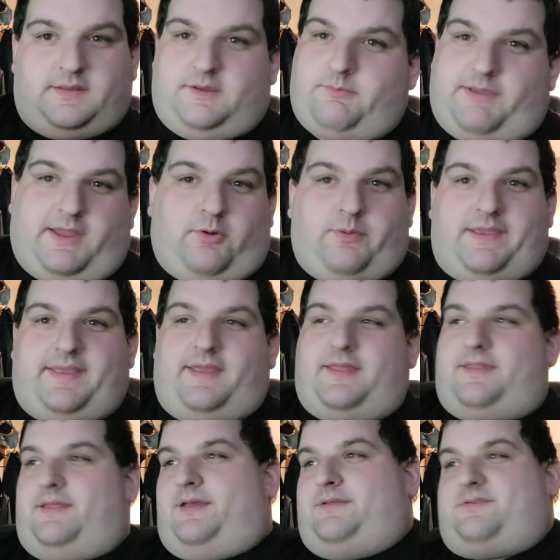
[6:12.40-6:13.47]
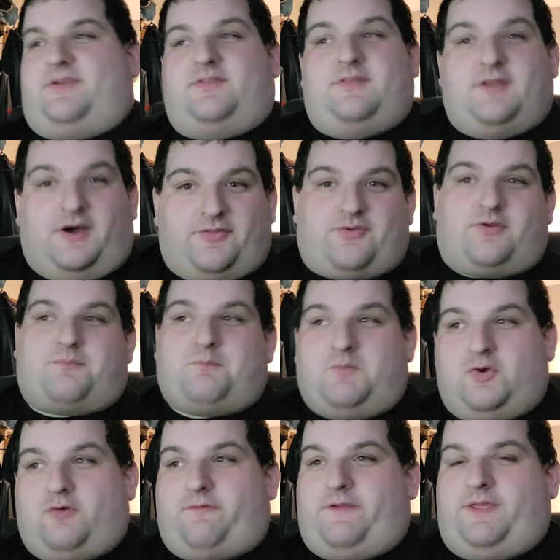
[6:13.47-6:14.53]
Here we go again. It's another
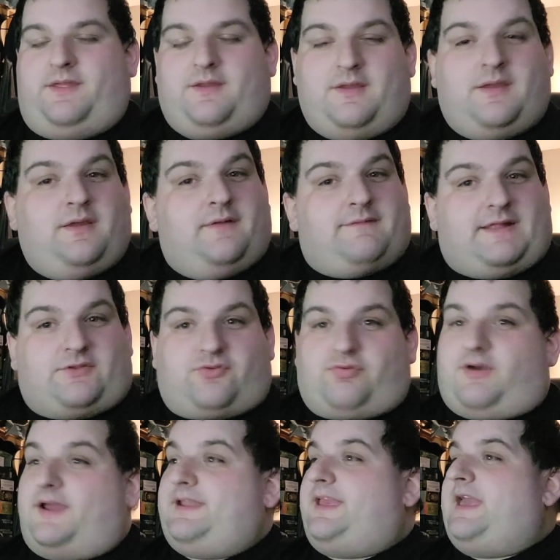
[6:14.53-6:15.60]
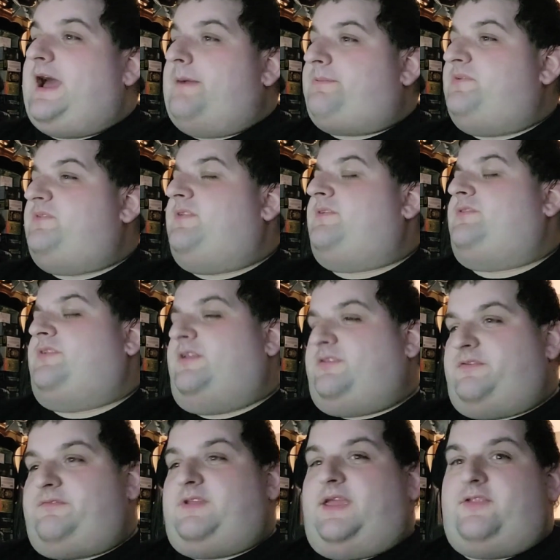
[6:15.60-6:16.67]
movie that's trying to capture the success
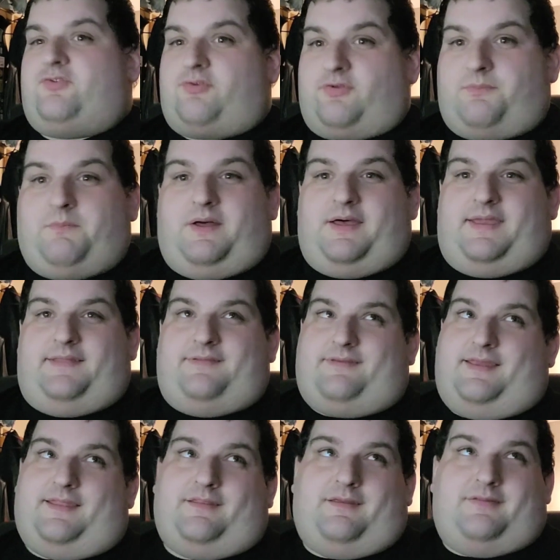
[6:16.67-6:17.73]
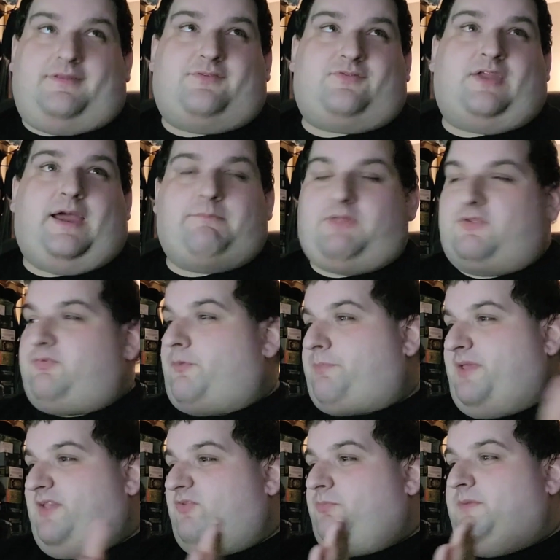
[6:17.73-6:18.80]
of Dangerous Minds, and this time let's
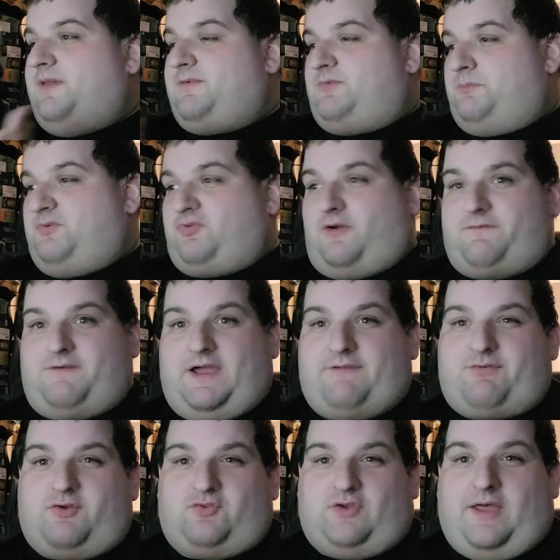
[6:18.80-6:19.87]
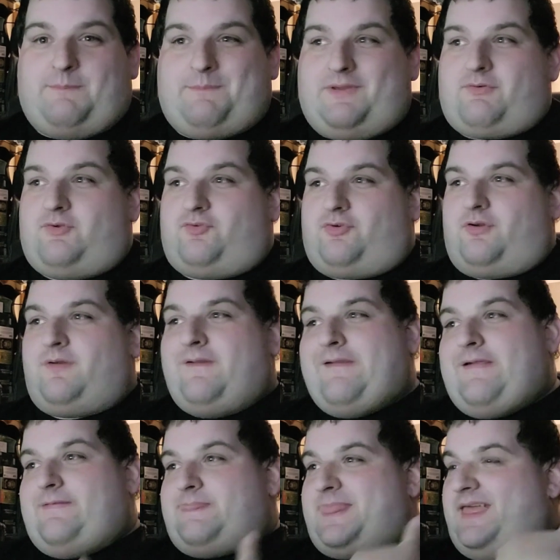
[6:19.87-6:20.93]
replace Michelle Pfeiffer and Tom Berenger,
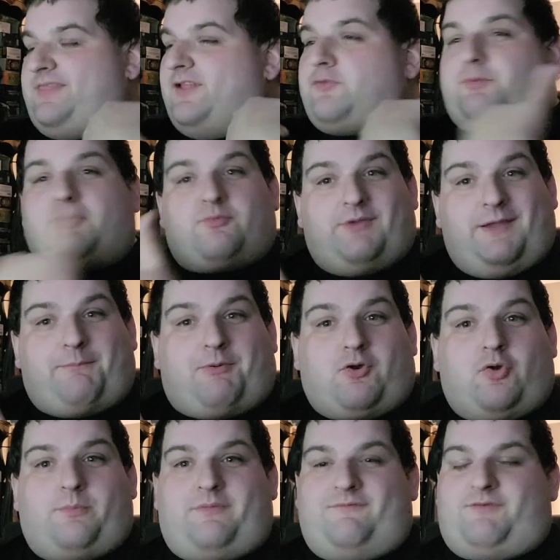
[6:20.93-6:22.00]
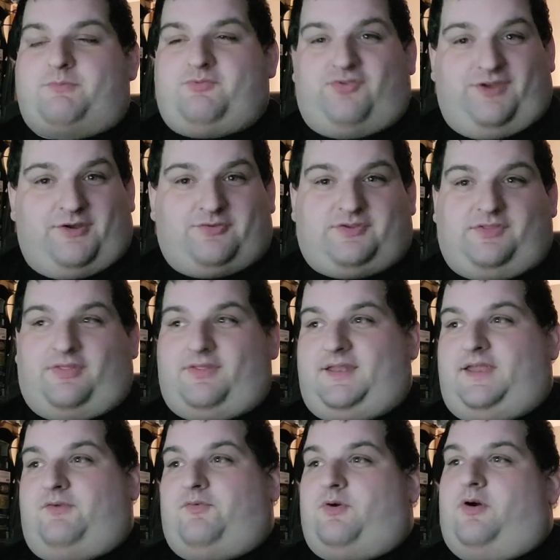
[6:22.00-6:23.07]
and let's put Rhea Perlman from Cheers in the
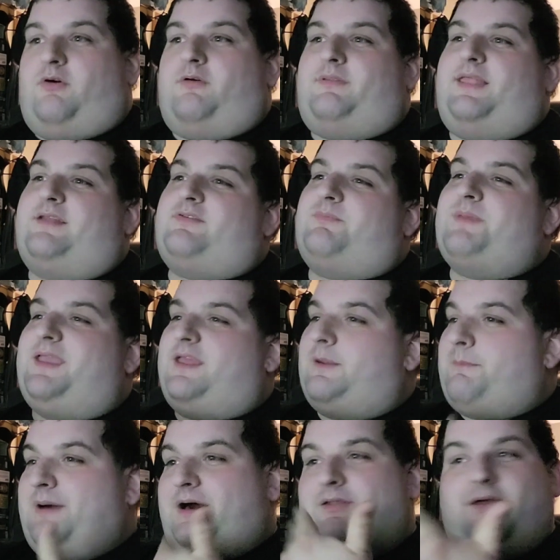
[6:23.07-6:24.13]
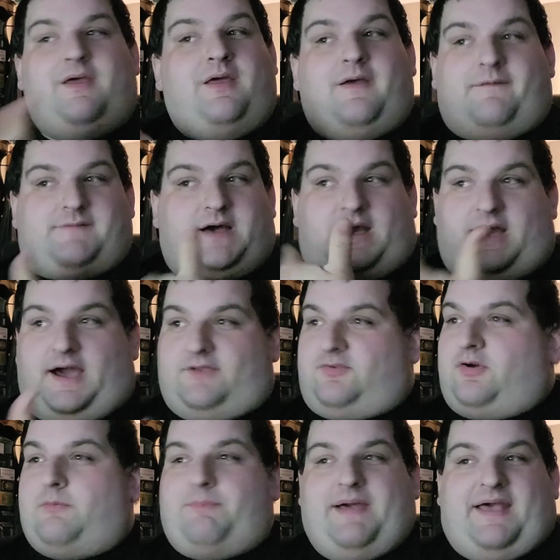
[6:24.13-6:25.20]
leading role, and let's make it about a high
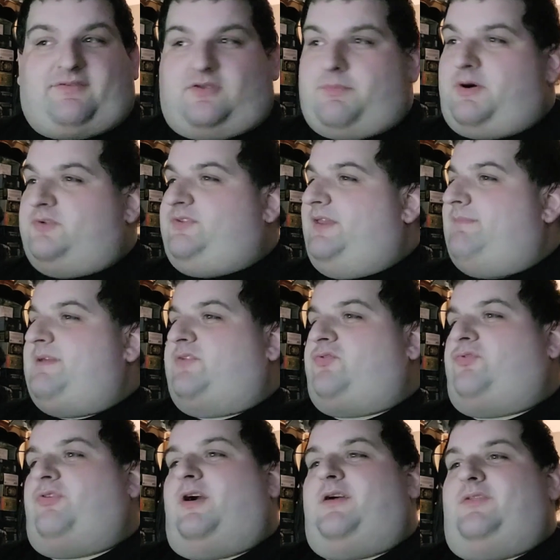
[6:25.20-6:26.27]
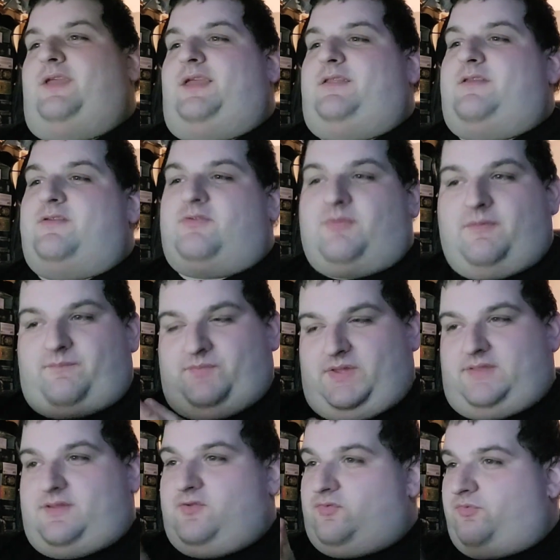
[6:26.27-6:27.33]
school basketball team that's struggling in
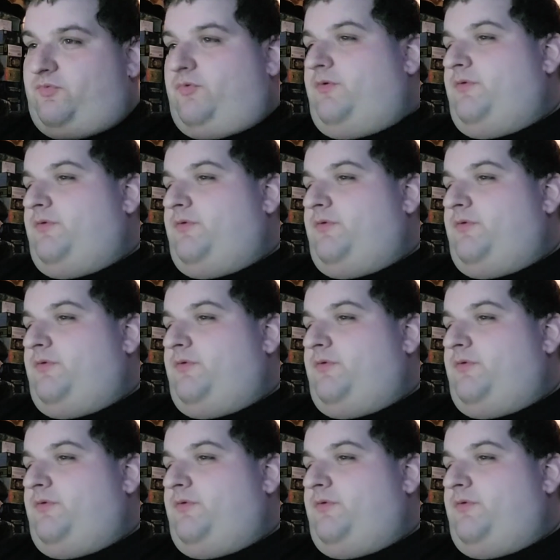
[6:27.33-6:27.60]
this